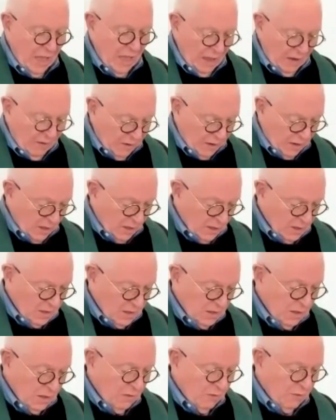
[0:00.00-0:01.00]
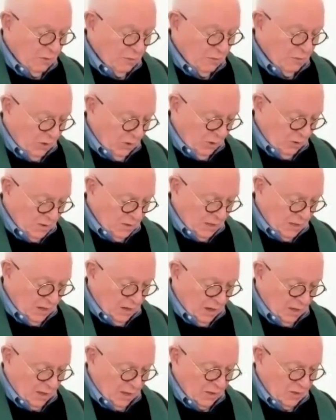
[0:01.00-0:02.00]
evidence from
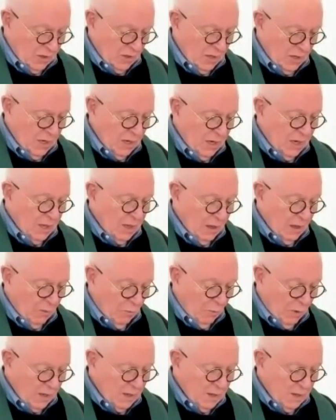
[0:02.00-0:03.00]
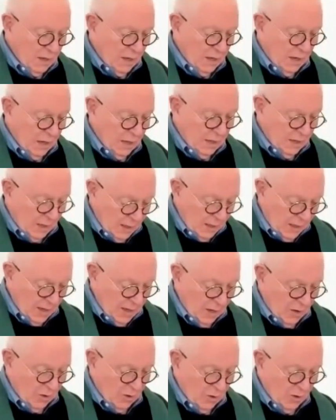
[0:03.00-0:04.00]
neuropsychology that what
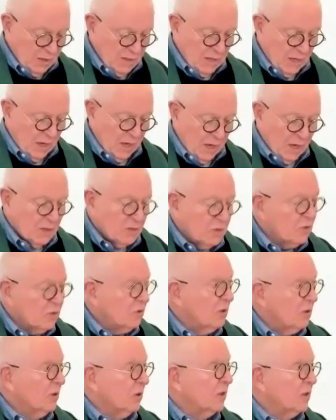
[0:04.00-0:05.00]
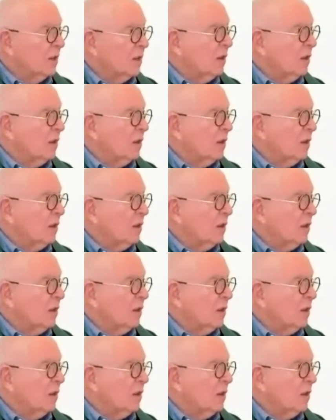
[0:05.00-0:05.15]
Analayo is saying is true.